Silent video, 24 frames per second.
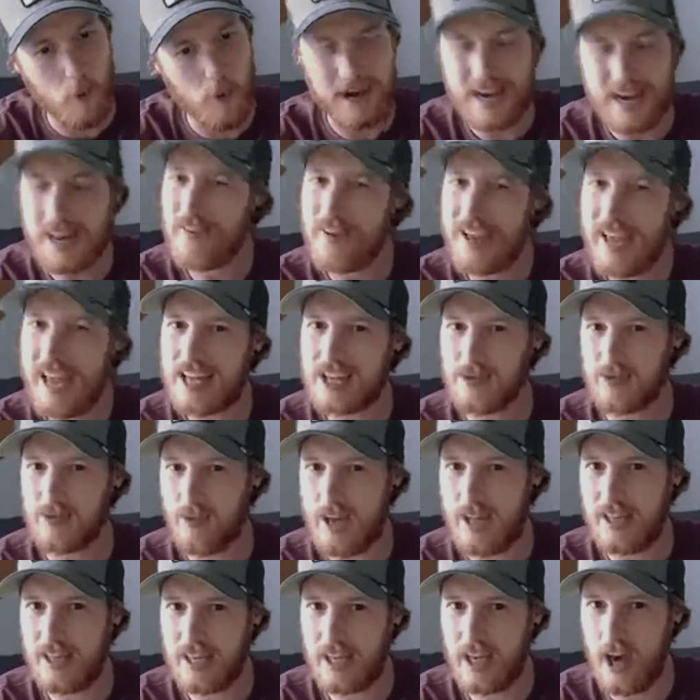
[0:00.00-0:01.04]
And if it gets
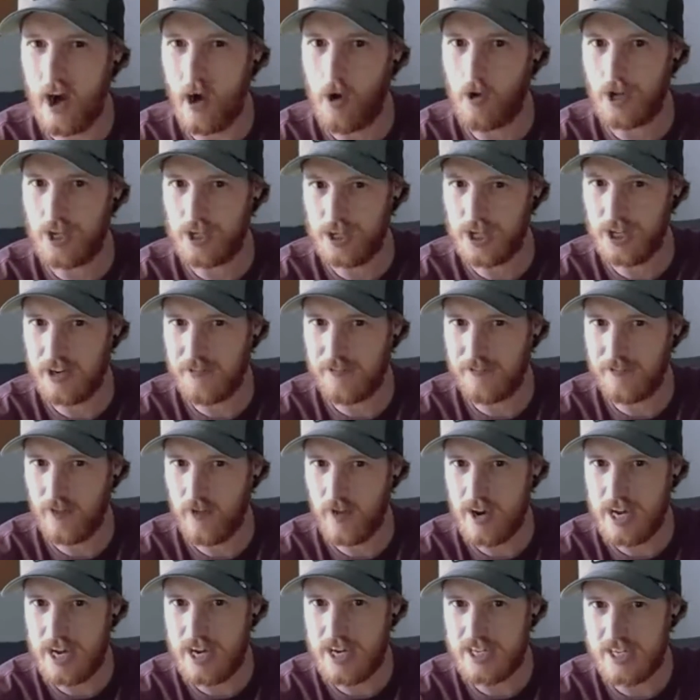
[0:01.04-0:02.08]
really cold, it's going to
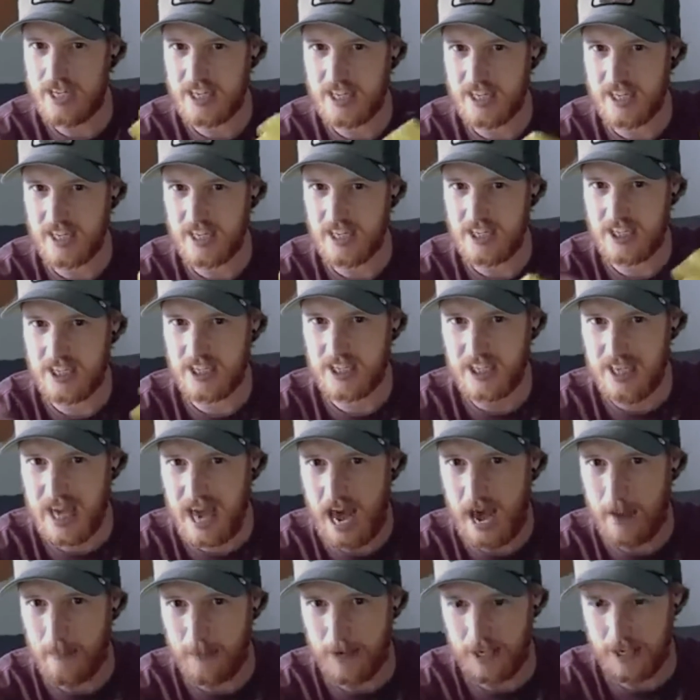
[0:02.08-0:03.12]
freeze and it's going to
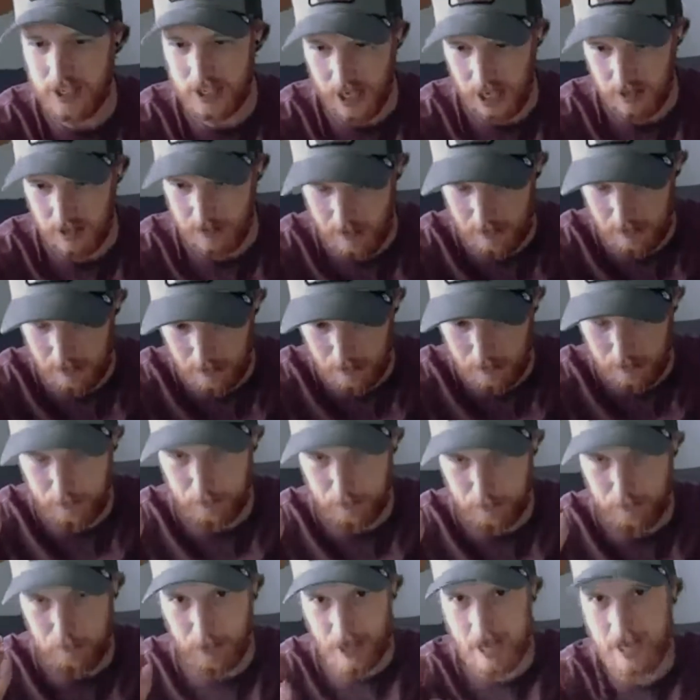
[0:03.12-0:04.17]
snap and it's going to be
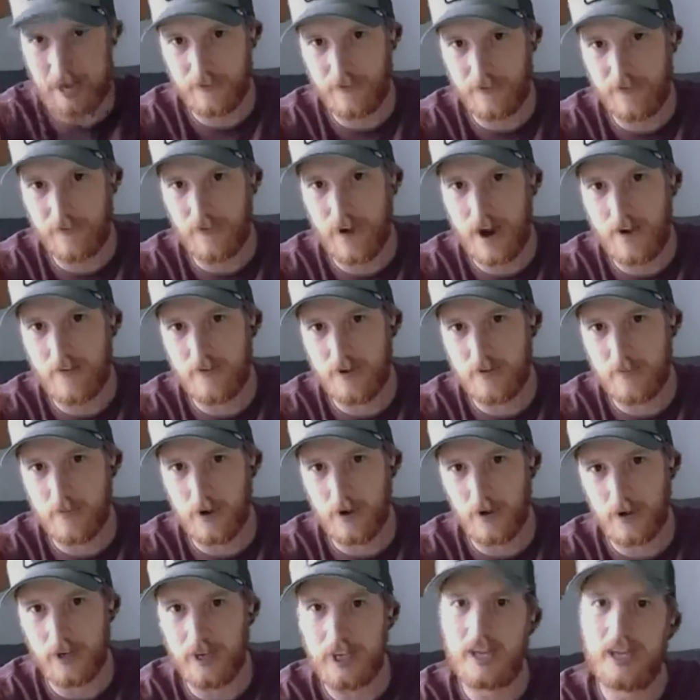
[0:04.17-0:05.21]
bad for
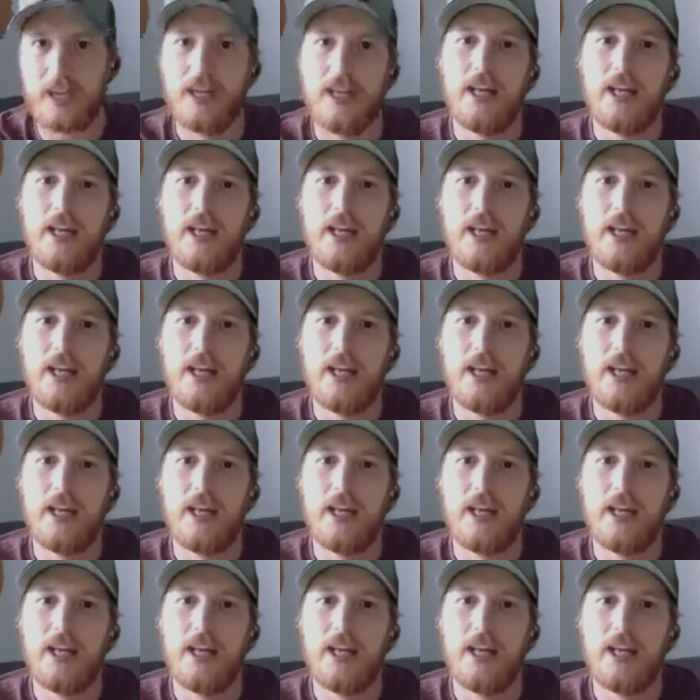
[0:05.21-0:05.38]
everybody.